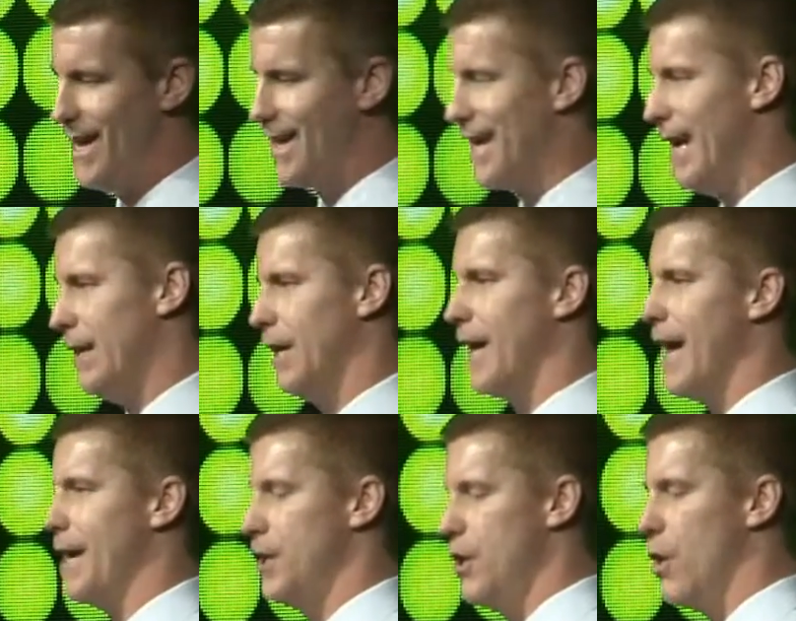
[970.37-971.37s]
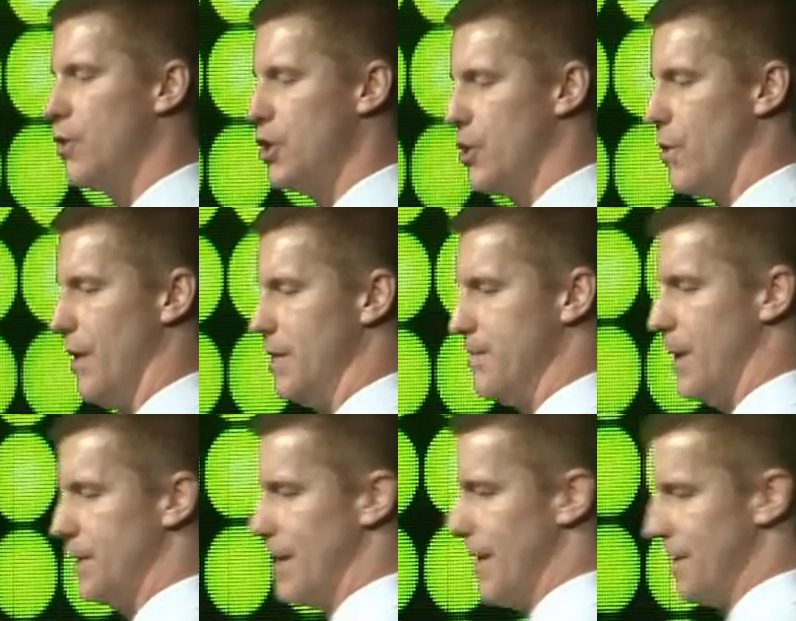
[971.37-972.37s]
Kellogg had no choice
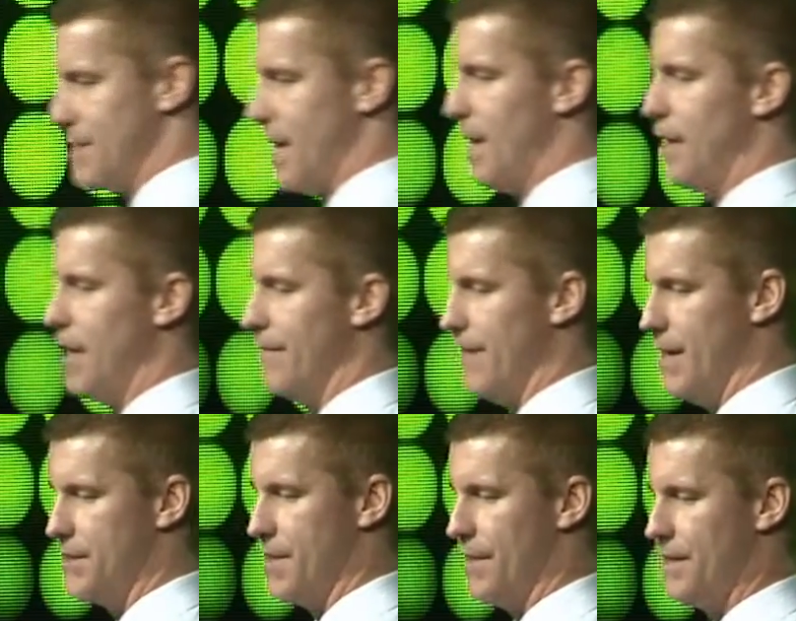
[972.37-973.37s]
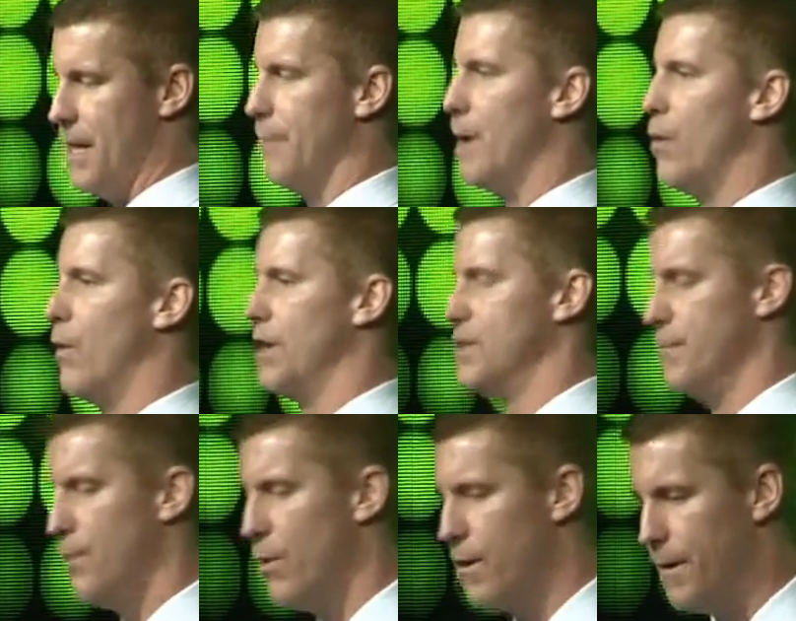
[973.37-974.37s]
but to consolidate events and think about what is
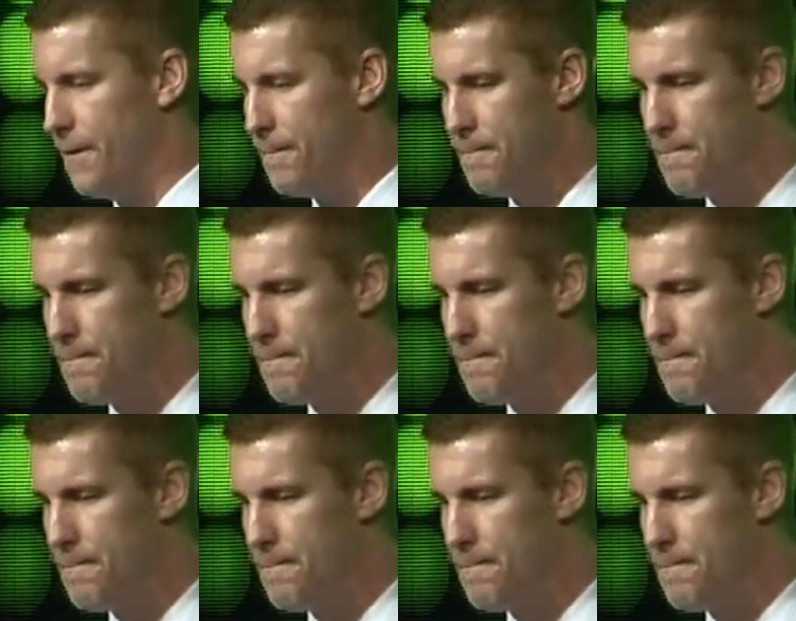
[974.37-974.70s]
important.